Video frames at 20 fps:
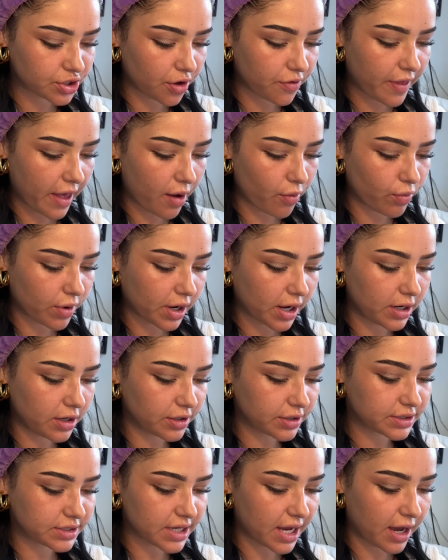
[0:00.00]
that when I
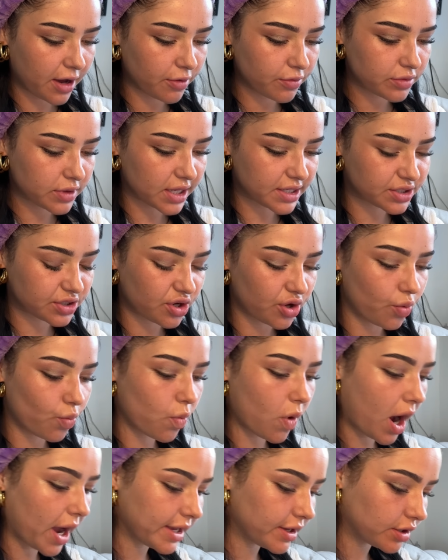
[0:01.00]
look down, there's no
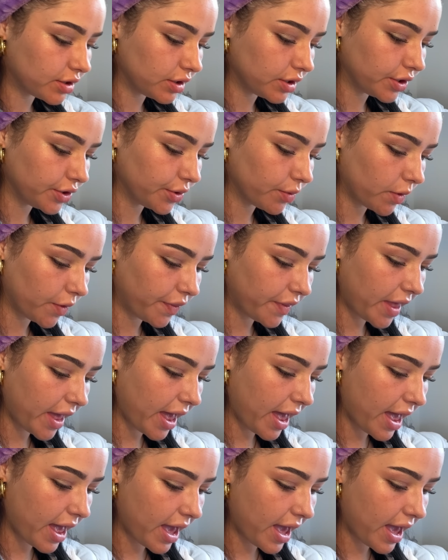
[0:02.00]
white glue on there,